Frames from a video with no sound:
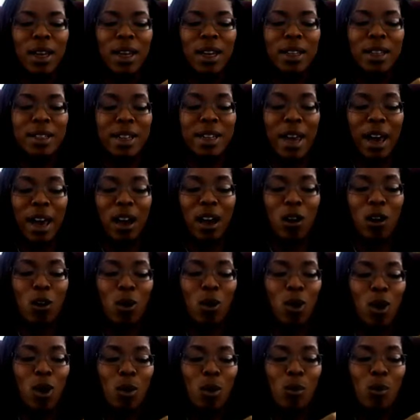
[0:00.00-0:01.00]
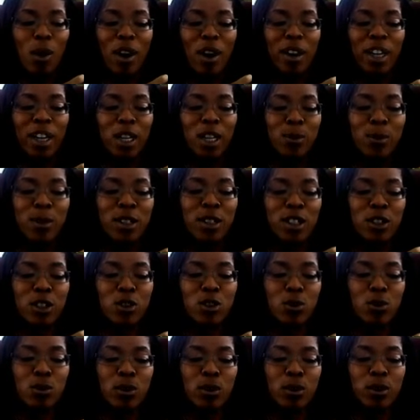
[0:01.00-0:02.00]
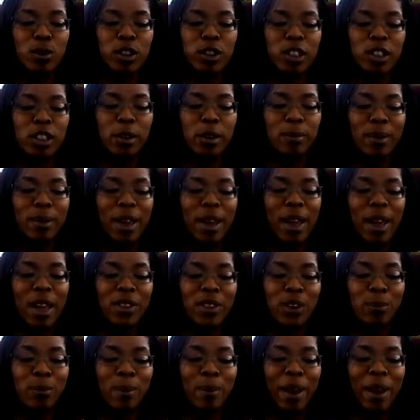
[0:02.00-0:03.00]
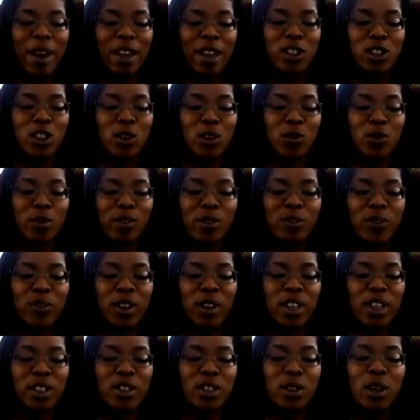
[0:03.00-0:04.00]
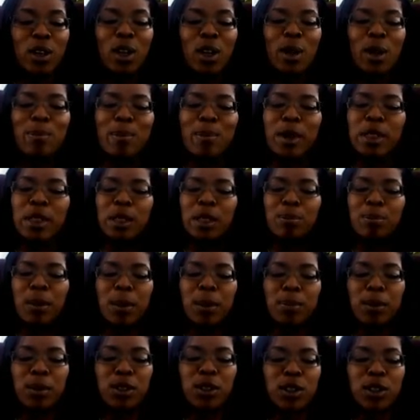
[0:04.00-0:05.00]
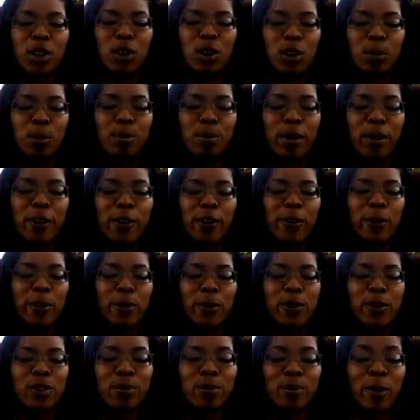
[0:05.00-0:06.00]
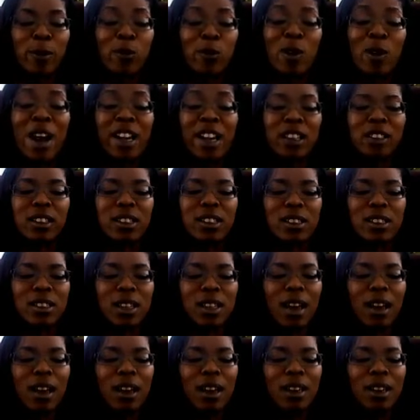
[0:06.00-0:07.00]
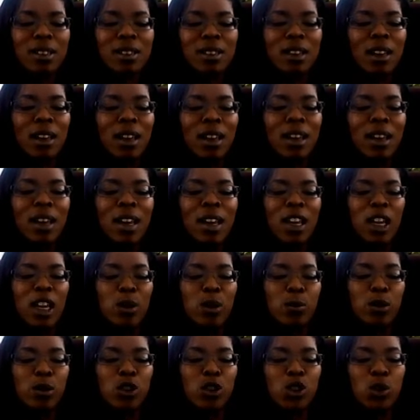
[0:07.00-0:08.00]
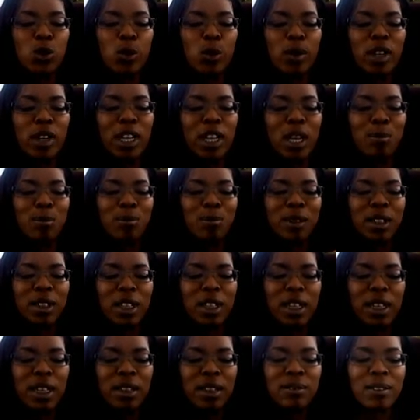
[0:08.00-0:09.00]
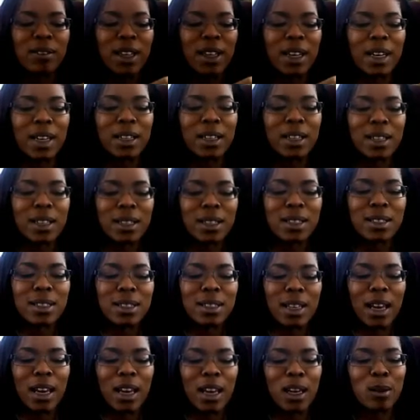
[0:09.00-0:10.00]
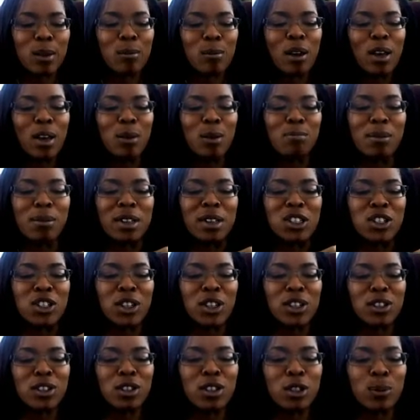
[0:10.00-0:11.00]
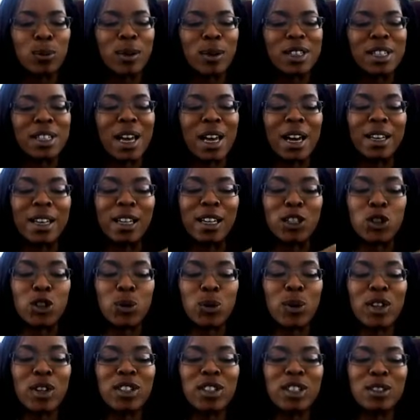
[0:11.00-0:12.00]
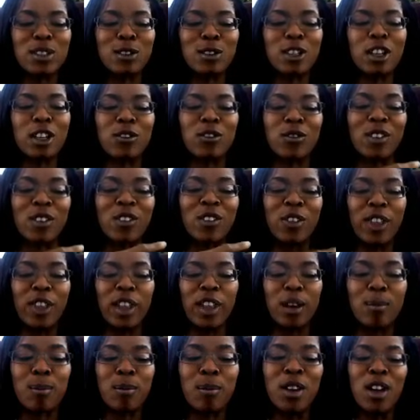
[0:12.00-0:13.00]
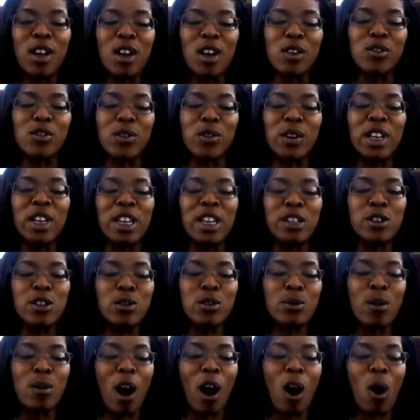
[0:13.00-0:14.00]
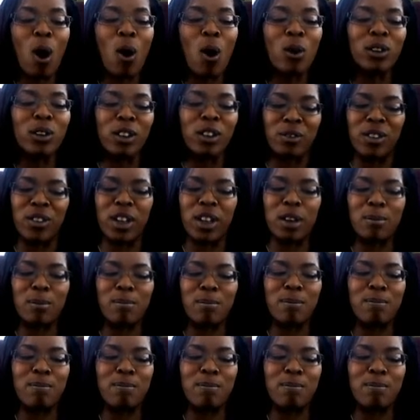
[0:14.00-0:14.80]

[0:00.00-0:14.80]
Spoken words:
Now, while he was in Jerusalem at the Passover feast, many people saw the miraculous signs he was doing and believed in his name. But Jesus would not entrust himself in them, for he knew all of them,